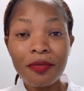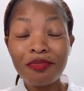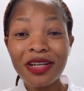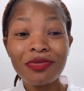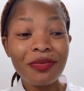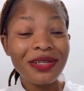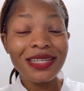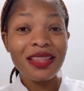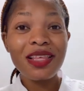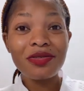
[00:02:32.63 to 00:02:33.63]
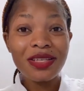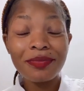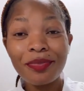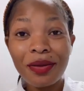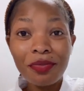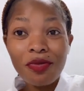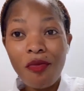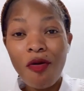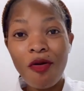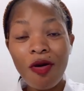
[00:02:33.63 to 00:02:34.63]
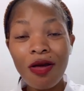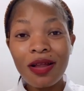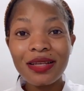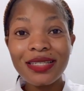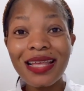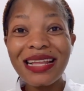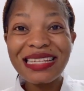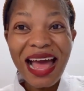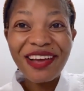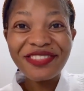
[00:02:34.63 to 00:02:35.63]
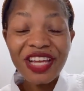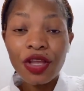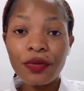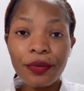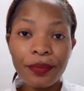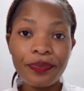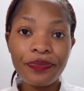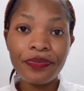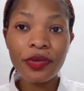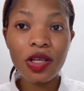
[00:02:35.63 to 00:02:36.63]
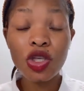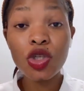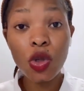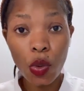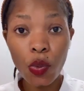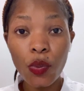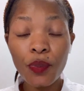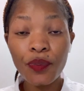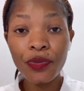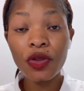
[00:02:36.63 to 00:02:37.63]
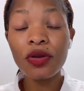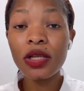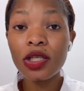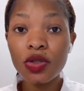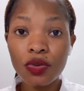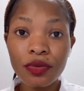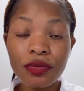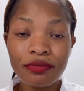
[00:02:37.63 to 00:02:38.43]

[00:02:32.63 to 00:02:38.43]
but maybe 10,000 people send after you. So you need to